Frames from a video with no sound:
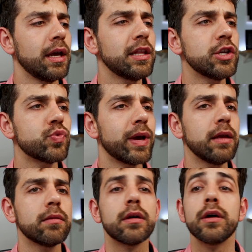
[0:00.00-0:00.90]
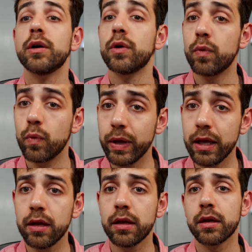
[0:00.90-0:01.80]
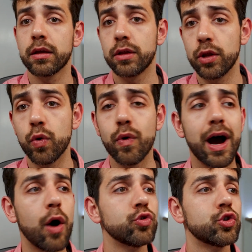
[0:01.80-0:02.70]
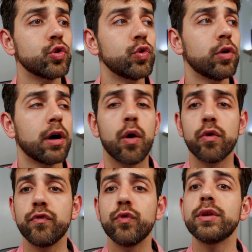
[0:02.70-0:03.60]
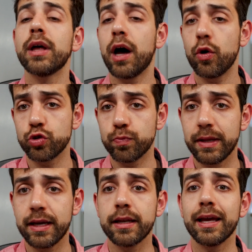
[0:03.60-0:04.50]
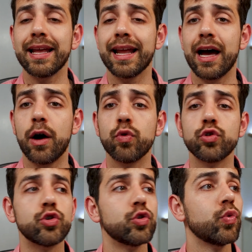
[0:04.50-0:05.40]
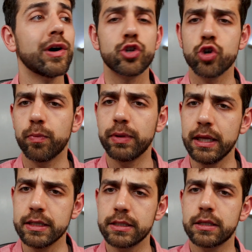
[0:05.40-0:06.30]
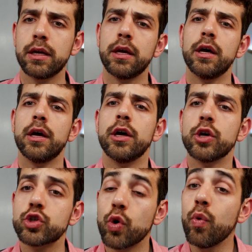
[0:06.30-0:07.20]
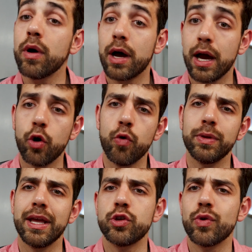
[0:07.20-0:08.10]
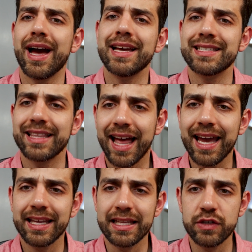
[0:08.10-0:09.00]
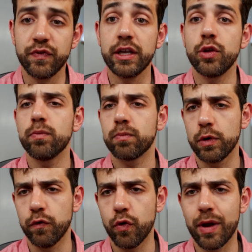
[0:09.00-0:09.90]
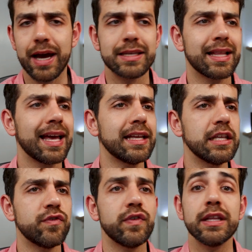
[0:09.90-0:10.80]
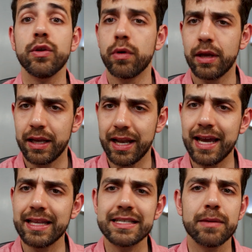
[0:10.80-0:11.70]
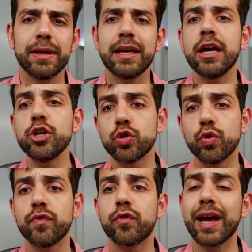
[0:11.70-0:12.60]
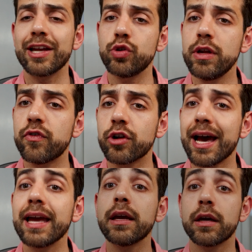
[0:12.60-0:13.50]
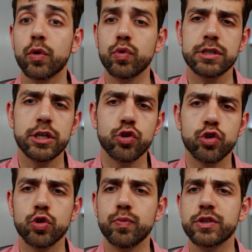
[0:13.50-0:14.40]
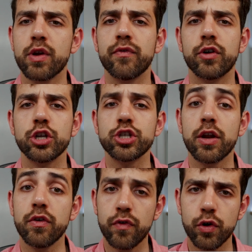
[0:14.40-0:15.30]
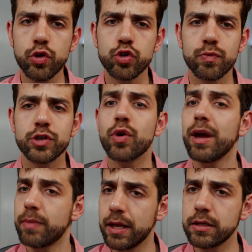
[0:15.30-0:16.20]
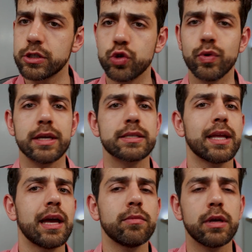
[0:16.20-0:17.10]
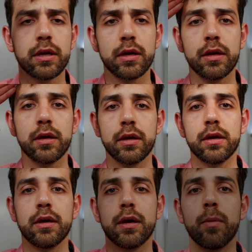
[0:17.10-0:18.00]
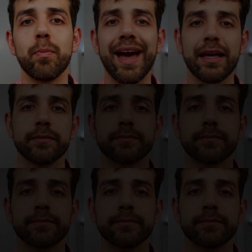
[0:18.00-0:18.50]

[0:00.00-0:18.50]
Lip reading: In this way, we know how to do our food, how to plan, and how to do a shop list. So I hope that you guys like this video. If you guys like this video and like this application, don't forget to leave a like, consider subscribe for the channel if you're not subscribed, and see you next time. Bye.